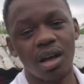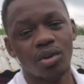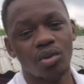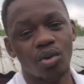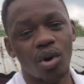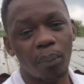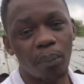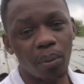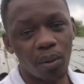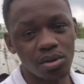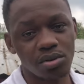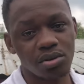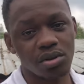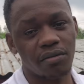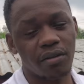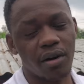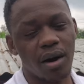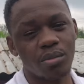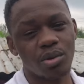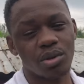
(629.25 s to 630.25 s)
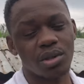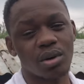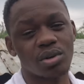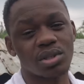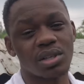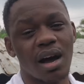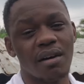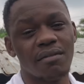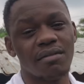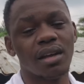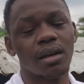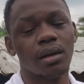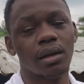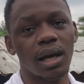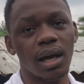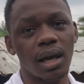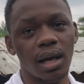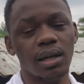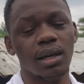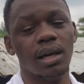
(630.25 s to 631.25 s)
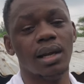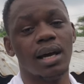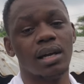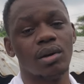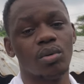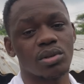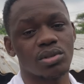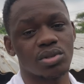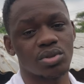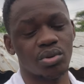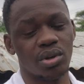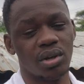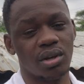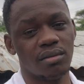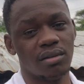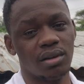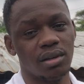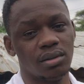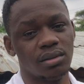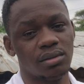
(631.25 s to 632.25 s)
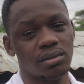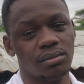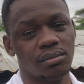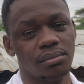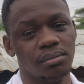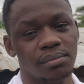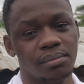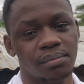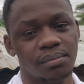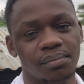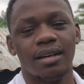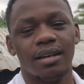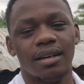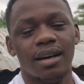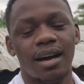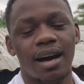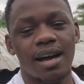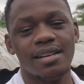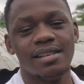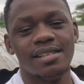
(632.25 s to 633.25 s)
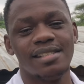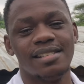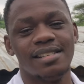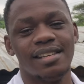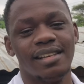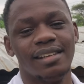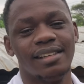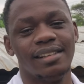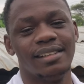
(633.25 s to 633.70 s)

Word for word: your poultry farm without having any land whatsoever guys